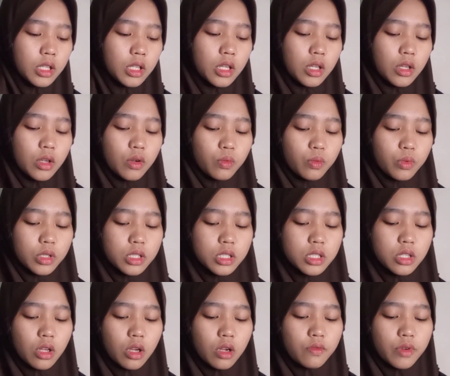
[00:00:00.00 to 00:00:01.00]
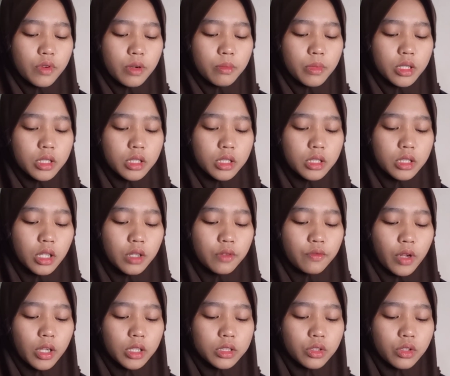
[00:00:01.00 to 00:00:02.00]
which government then
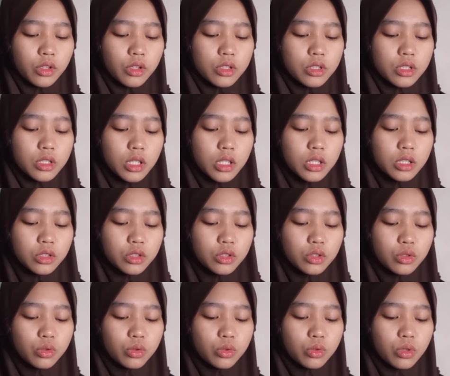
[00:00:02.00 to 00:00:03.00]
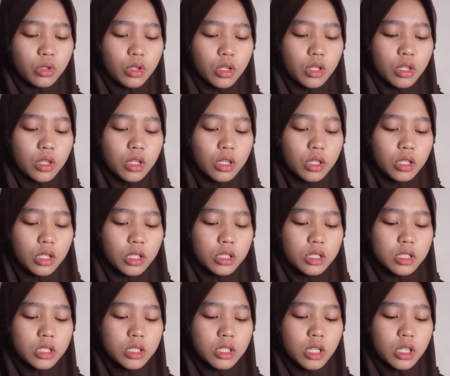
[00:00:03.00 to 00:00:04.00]
factors into its
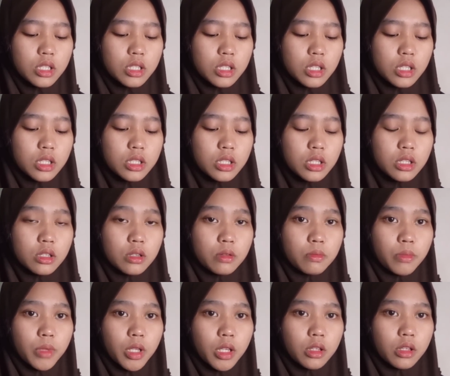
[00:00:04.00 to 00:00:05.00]
decision-making